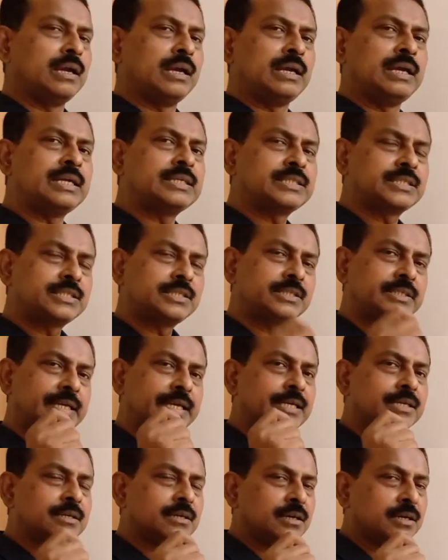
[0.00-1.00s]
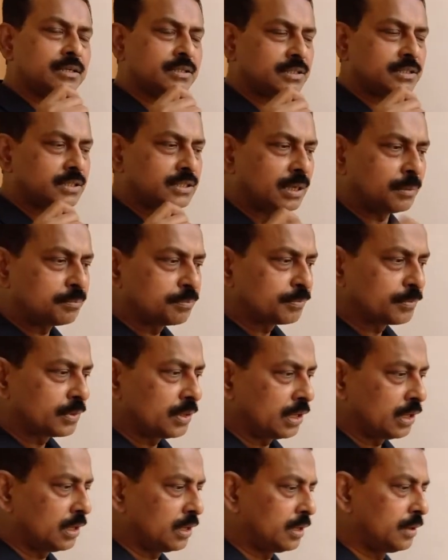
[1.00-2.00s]
Let's take some
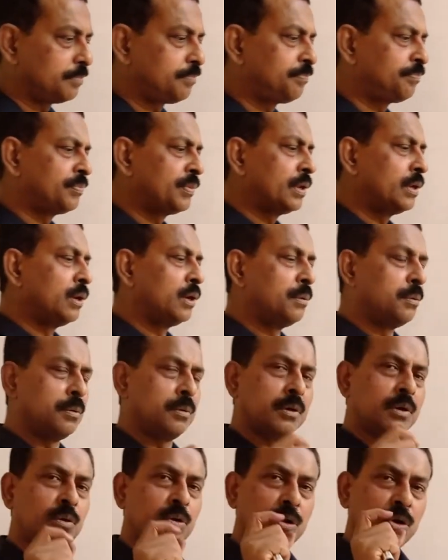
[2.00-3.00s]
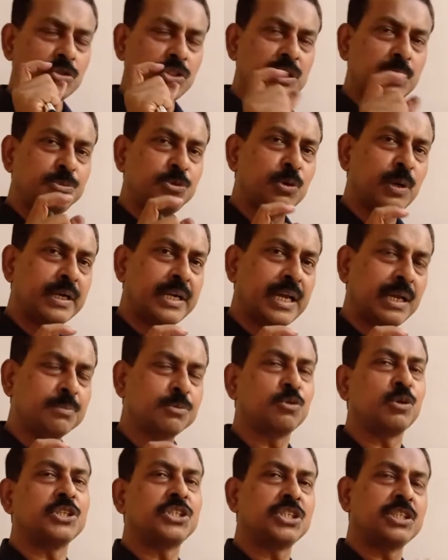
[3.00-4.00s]
conceptual type
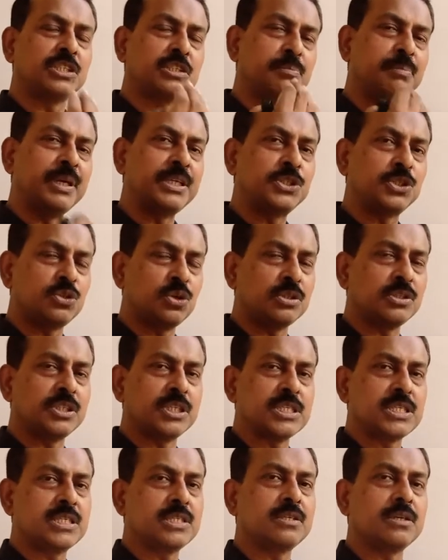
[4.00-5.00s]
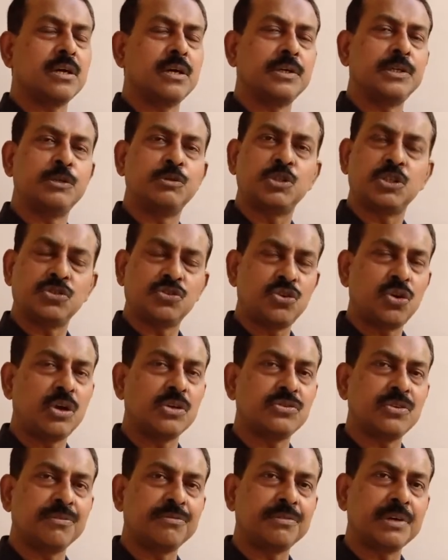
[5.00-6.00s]
questions based on this Newton's
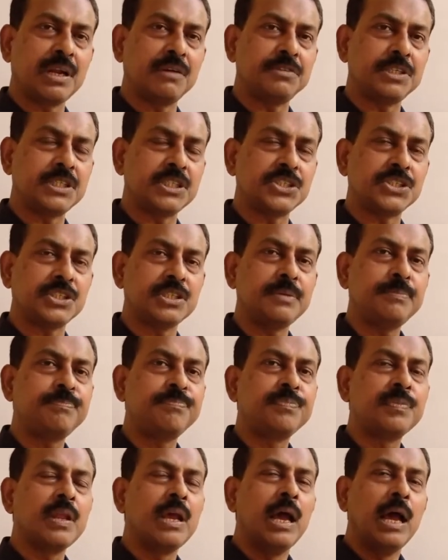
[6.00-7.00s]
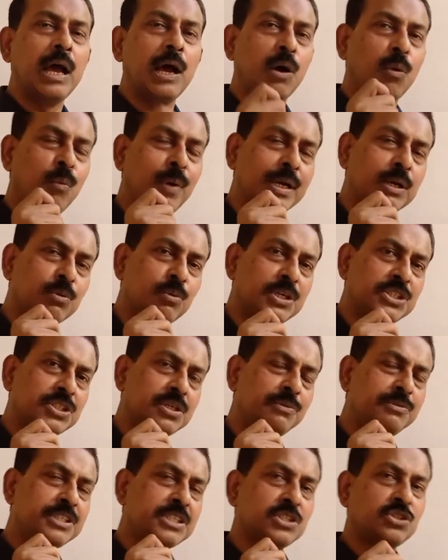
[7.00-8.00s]
laws of gravitation. One
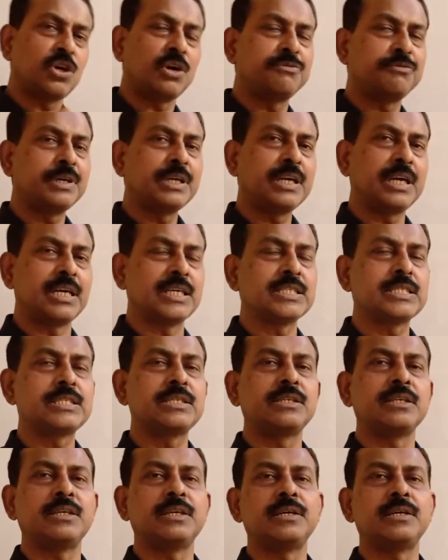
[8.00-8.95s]
question which is often asked,